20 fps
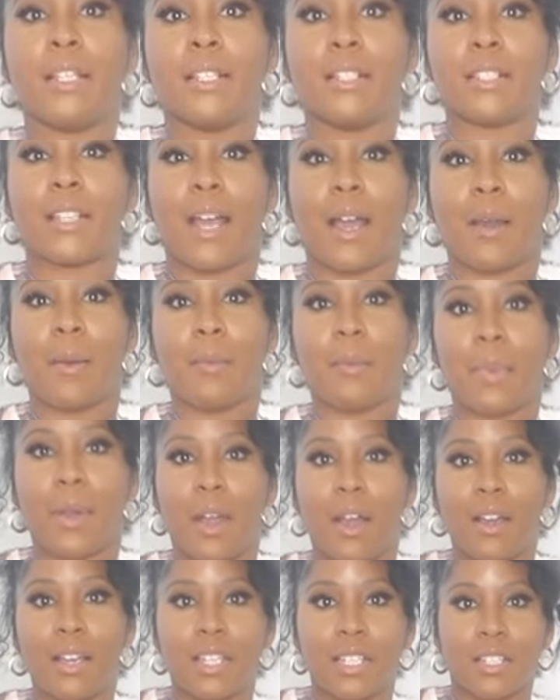down,
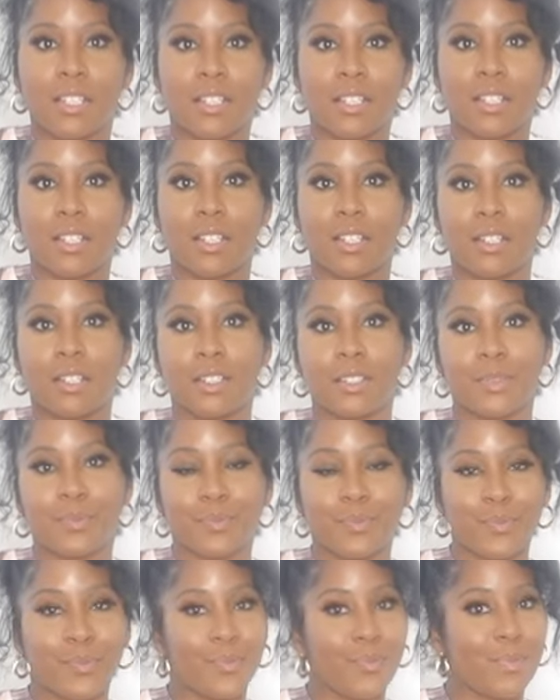but it's,
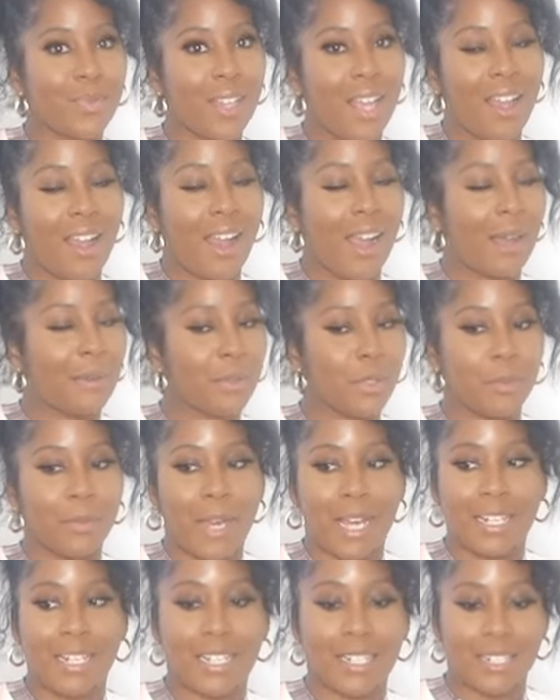I'm not
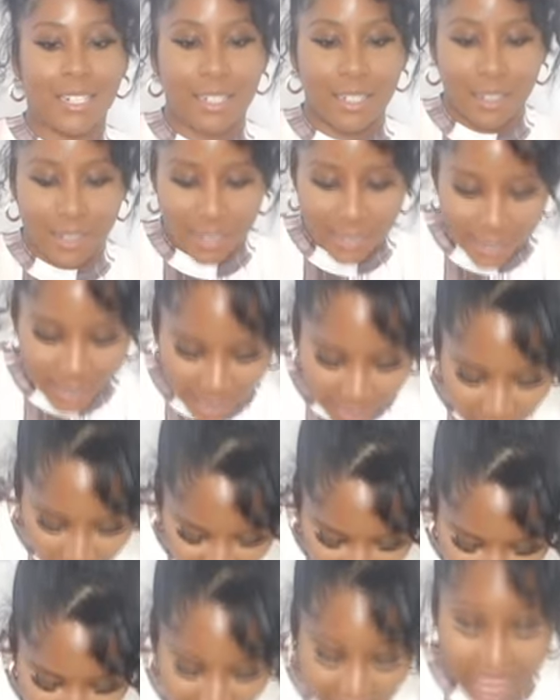mad at it. It's
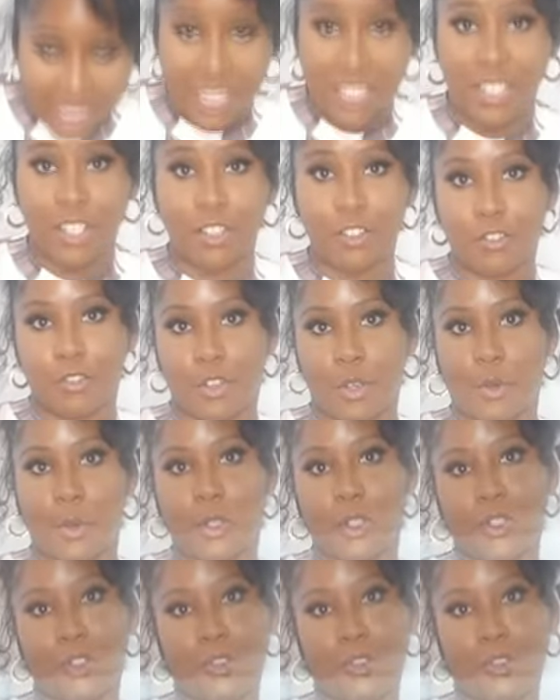just an easy throw on